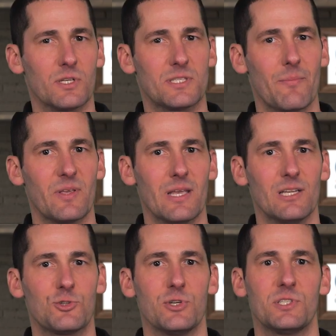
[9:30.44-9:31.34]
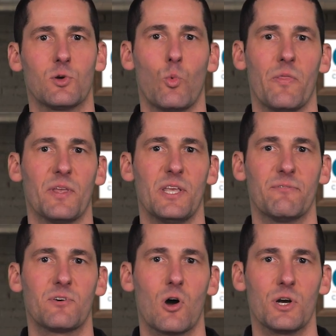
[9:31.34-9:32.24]
accepting entries to win the
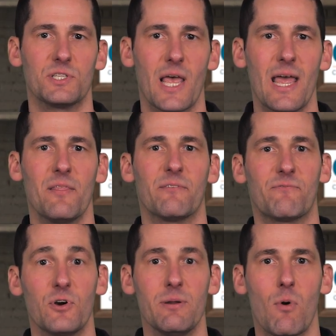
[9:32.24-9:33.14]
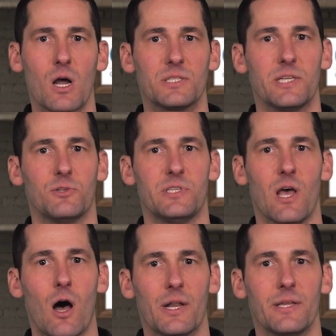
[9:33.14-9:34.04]
gift cards and the free mock DOT
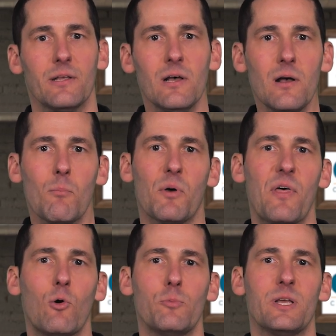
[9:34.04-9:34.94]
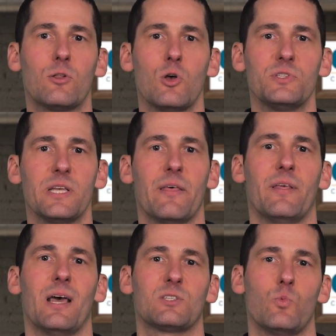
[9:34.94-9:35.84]
audit, but that will be closing in
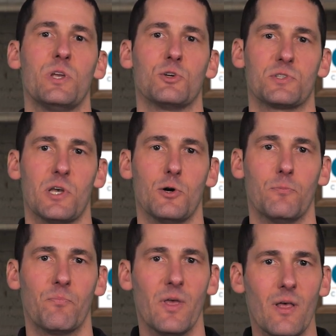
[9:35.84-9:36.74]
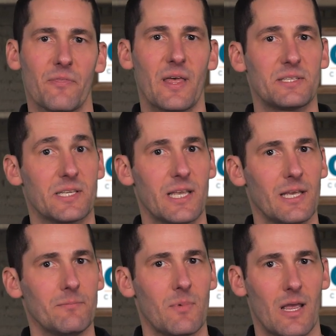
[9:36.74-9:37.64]
the next week or so. Thanks
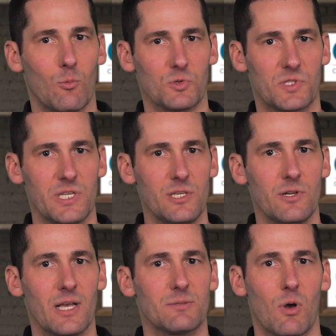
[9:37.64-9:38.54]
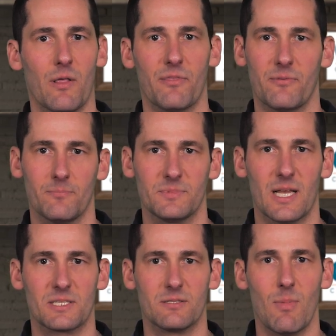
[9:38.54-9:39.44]
again, and we'll see you next month.
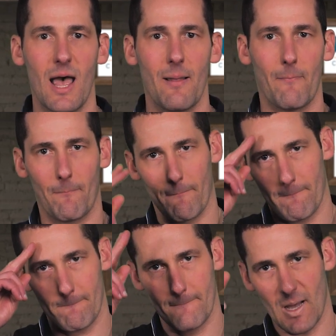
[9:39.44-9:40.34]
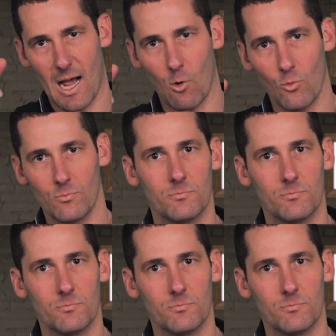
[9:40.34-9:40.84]
Texas Matt, out.